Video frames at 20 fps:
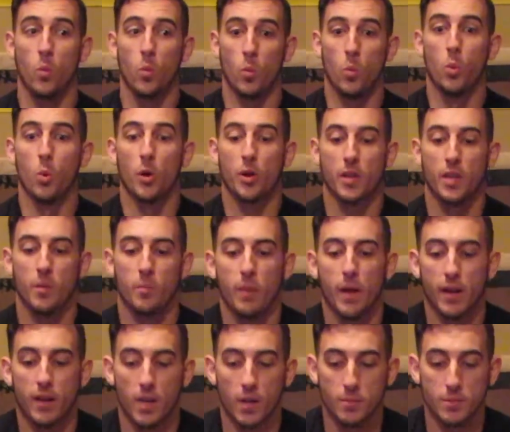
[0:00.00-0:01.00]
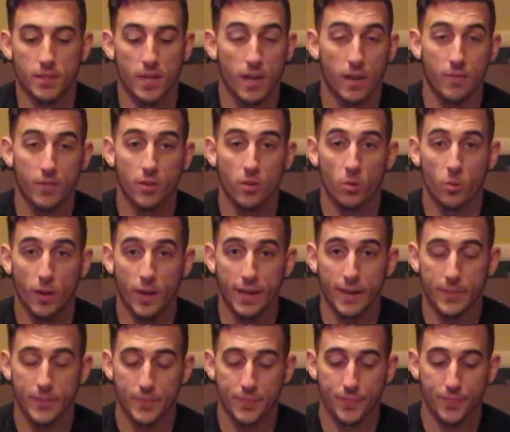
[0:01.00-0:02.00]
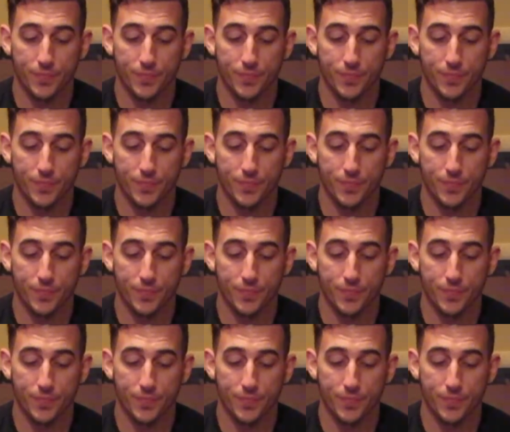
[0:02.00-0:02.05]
working back up to heavier weight.